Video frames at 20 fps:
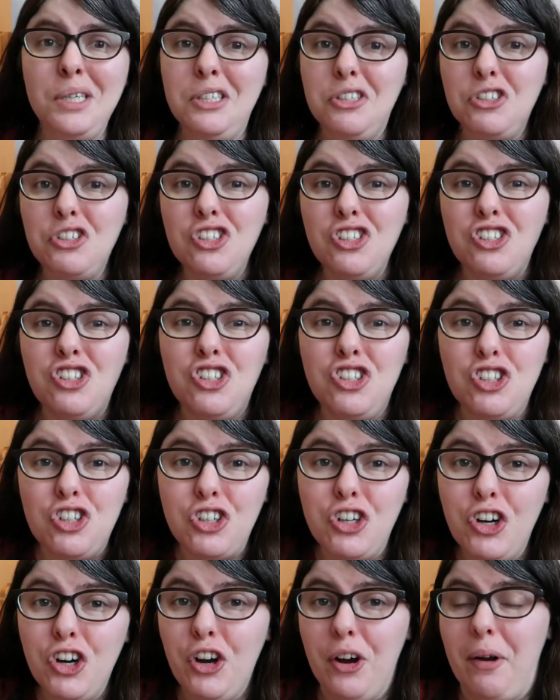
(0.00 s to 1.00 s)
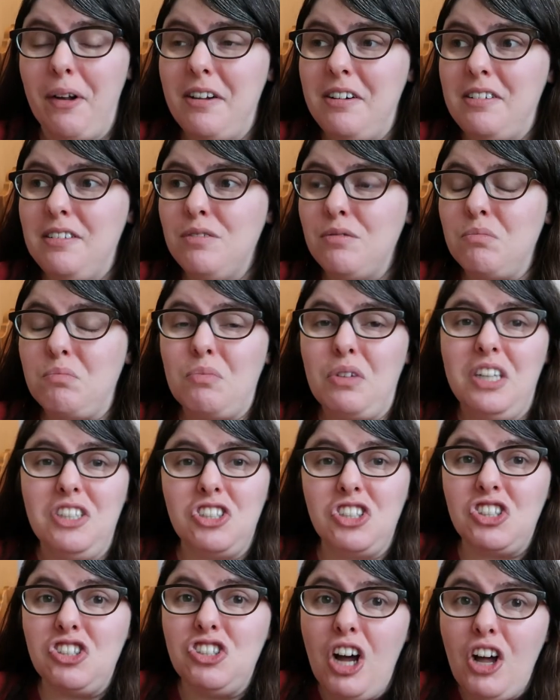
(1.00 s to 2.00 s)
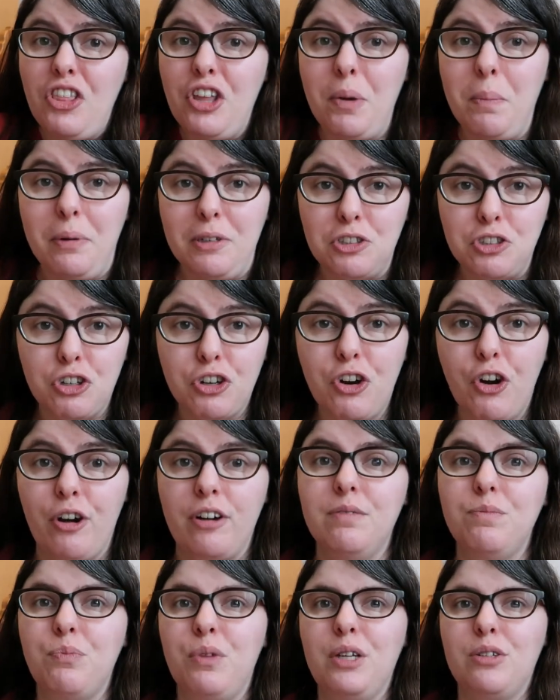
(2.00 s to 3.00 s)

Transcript: It's just sugar. It's just nothing but sugar.